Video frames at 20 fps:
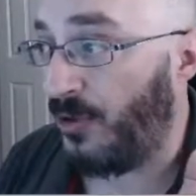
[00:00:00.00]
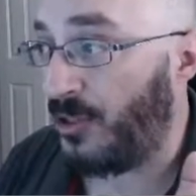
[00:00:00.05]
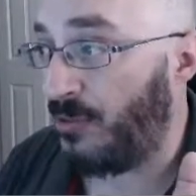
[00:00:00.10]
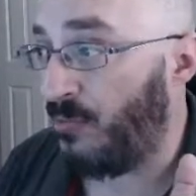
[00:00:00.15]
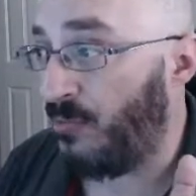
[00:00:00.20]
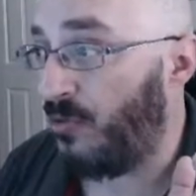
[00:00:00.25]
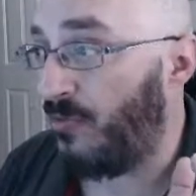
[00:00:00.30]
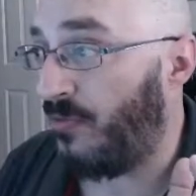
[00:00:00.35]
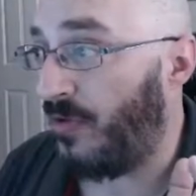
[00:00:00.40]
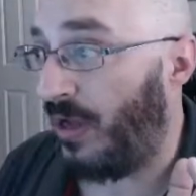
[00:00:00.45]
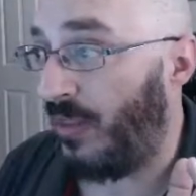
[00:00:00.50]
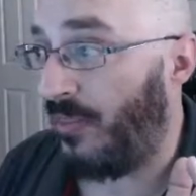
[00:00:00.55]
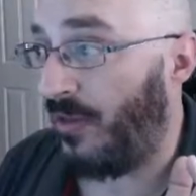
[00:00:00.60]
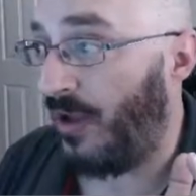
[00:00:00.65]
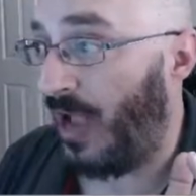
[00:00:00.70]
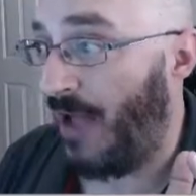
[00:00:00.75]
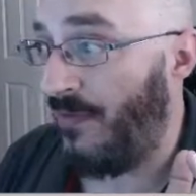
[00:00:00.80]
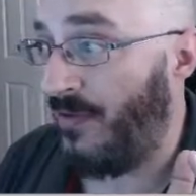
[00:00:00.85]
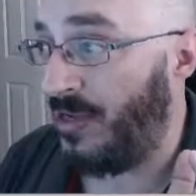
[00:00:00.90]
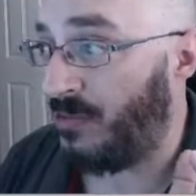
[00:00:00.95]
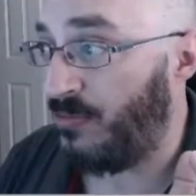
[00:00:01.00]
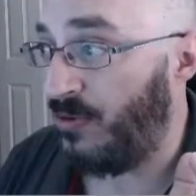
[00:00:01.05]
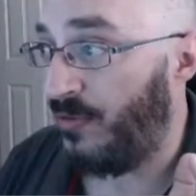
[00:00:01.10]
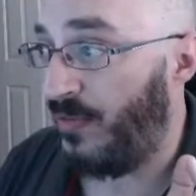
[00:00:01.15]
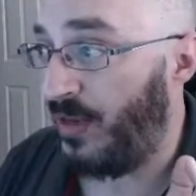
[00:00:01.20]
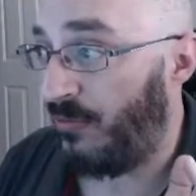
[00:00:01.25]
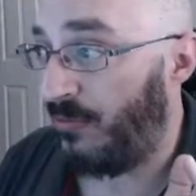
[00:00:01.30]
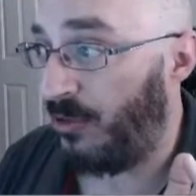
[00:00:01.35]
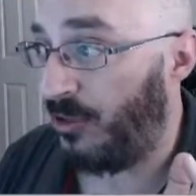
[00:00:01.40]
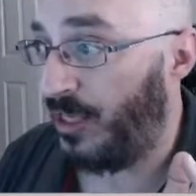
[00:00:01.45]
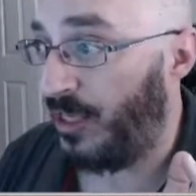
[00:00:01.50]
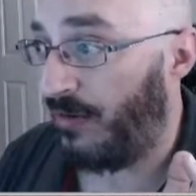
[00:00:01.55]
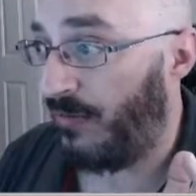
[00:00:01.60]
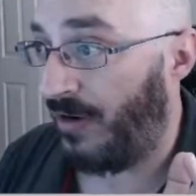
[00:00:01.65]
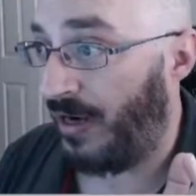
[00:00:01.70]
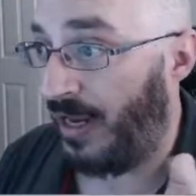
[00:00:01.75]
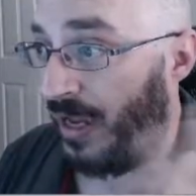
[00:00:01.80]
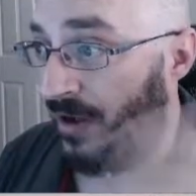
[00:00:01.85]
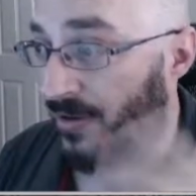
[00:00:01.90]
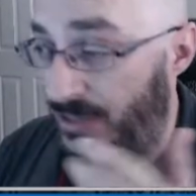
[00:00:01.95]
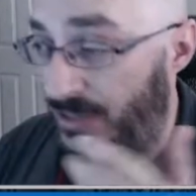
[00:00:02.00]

move, the obvious move that I'm looking at right now is